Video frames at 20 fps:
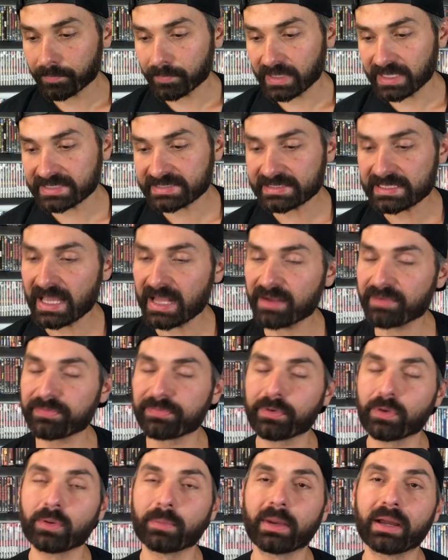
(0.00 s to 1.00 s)
it's not a
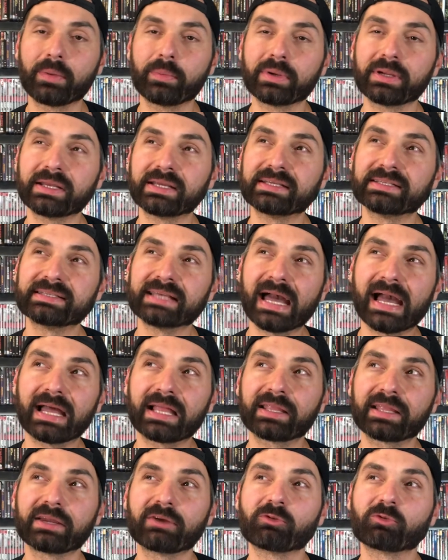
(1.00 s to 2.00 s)
film I would
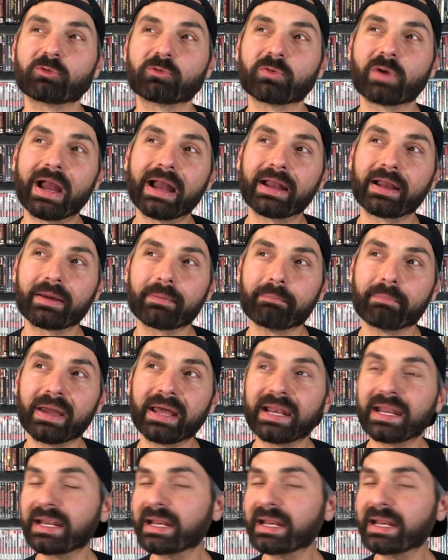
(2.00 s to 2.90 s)
exactly recommend.